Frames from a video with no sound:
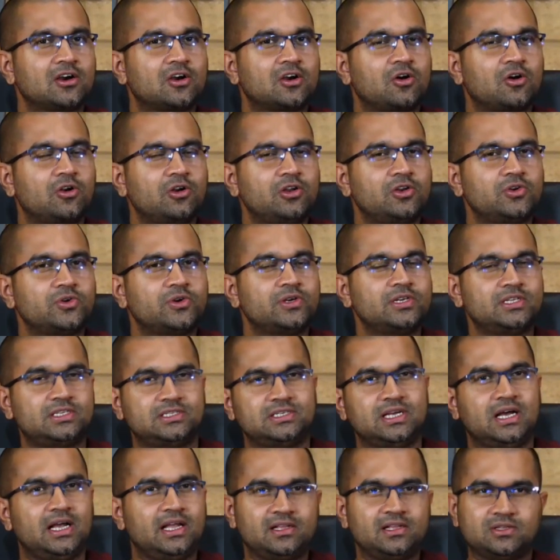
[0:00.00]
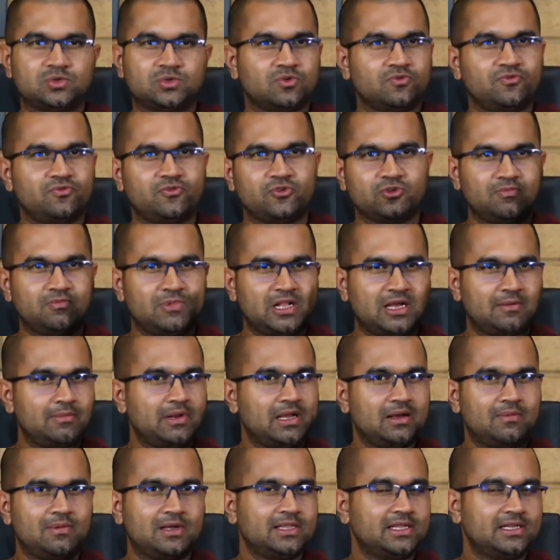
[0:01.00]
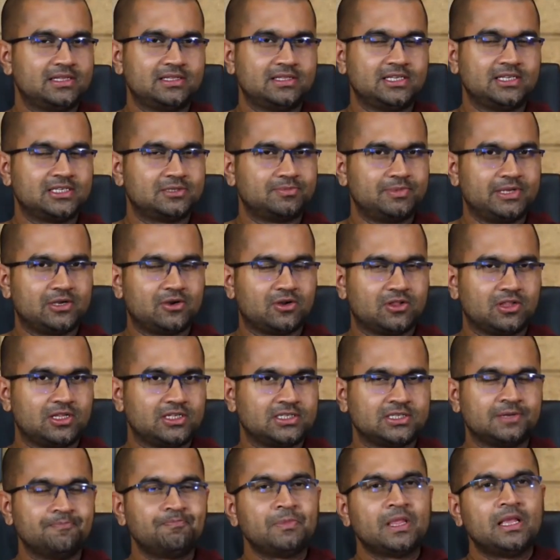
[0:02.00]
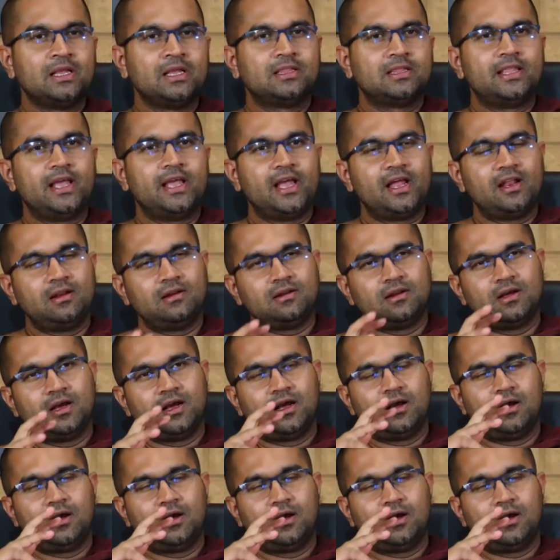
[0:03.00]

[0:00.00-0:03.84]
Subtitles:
according to your desire and so forth, blah, blah, blah. They speak on this. Then,